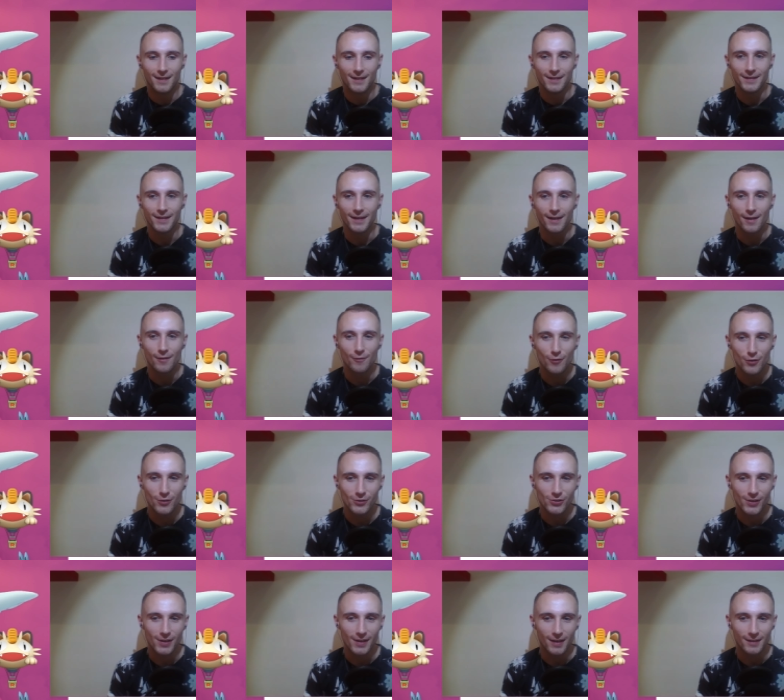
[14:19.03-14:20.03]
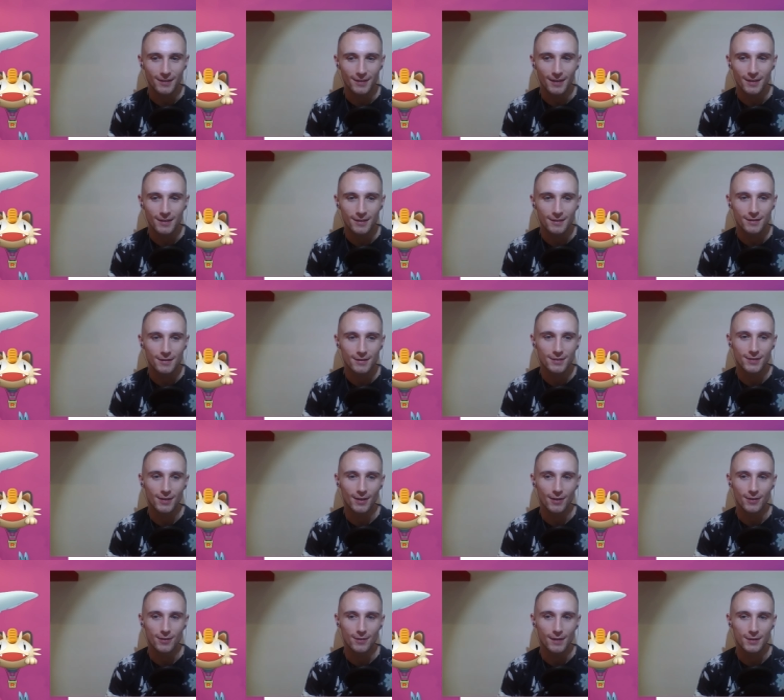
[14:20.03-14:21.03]
Yeah, unfortunately I didn't,
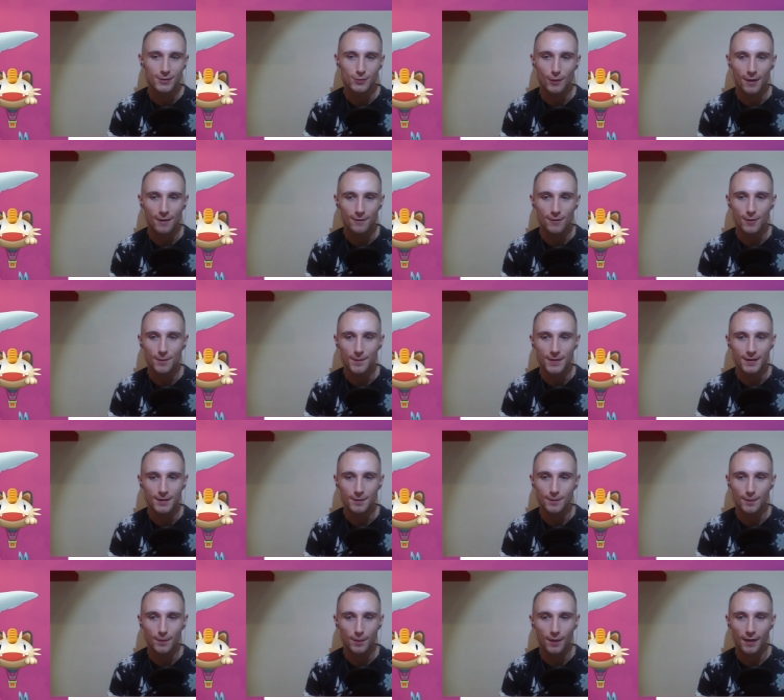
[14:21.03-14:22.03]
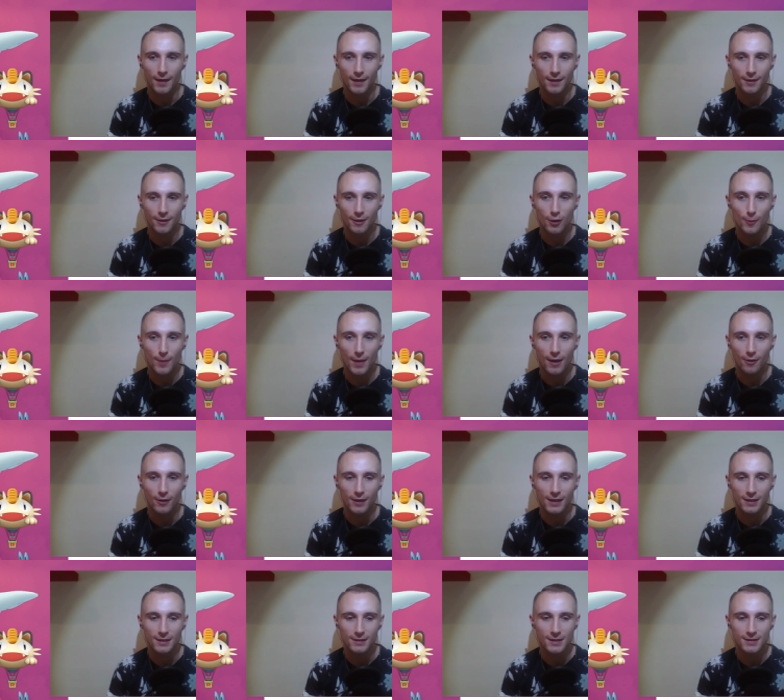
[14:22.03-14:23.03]
so that's why I've not been playing Go Battle
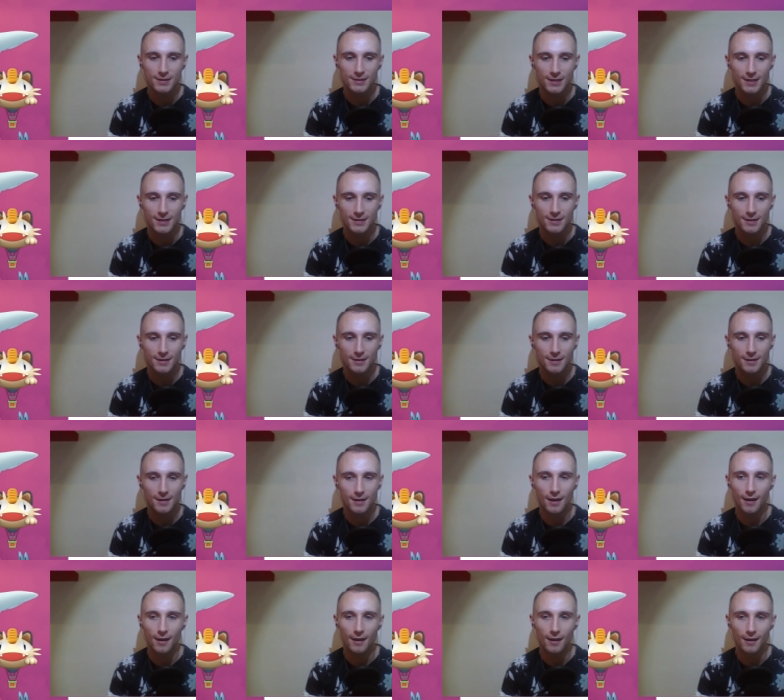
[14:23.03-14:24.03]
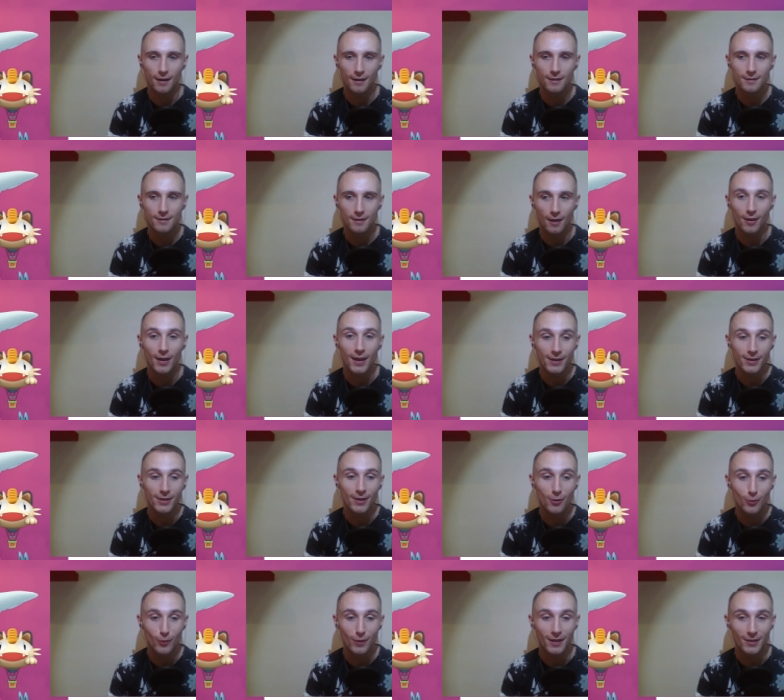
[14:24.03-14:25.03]
League this season. I'll let you
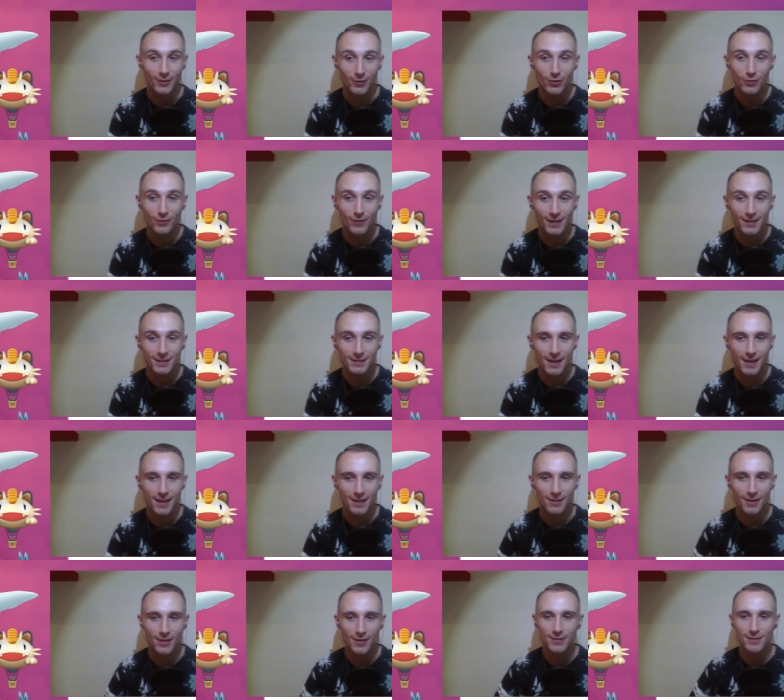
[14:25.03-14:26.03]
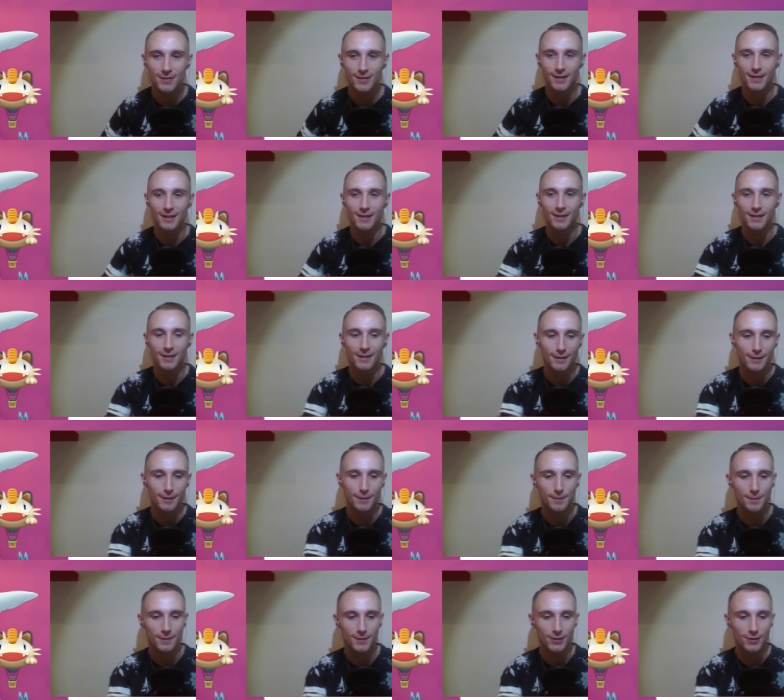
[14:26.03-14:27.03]
know when I do fix lag though, and
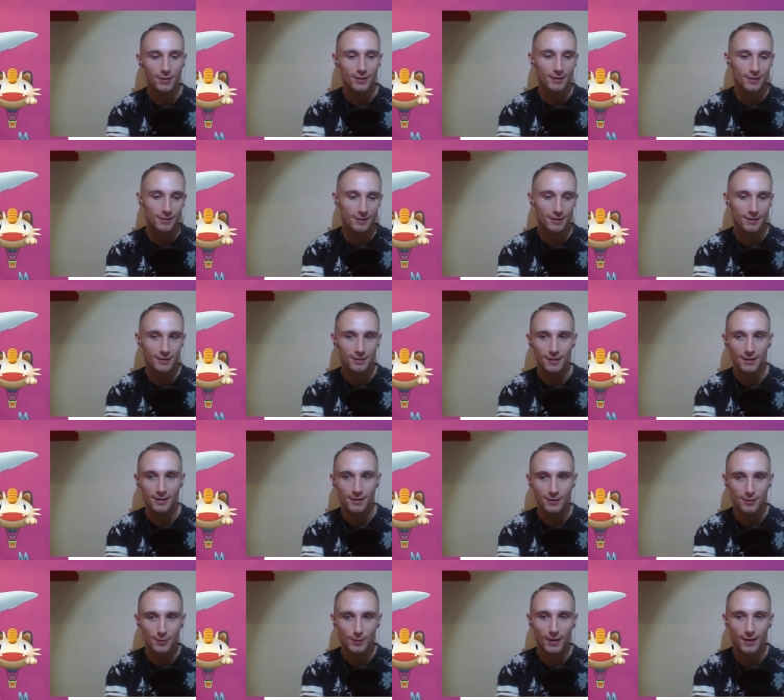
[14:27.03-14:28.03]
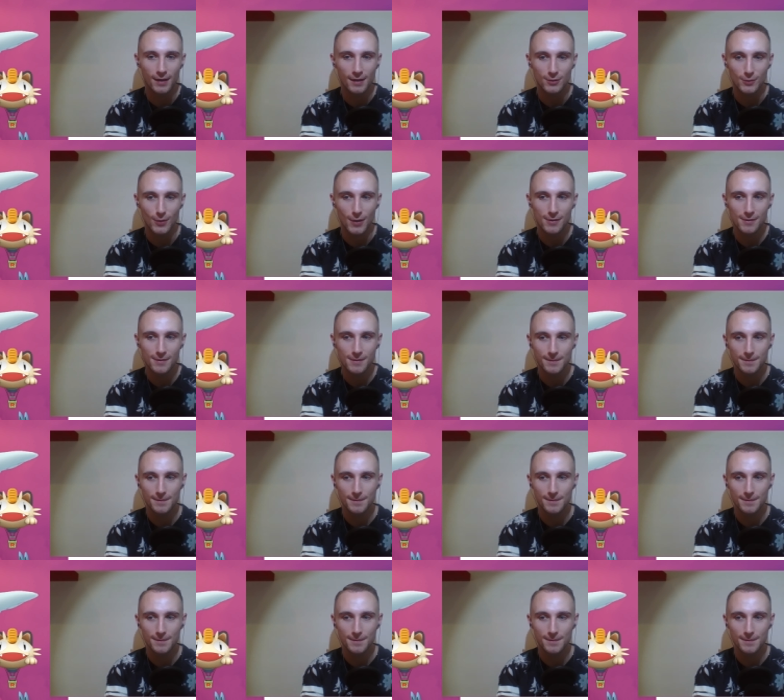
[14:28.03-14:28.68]
you can continue to play as well.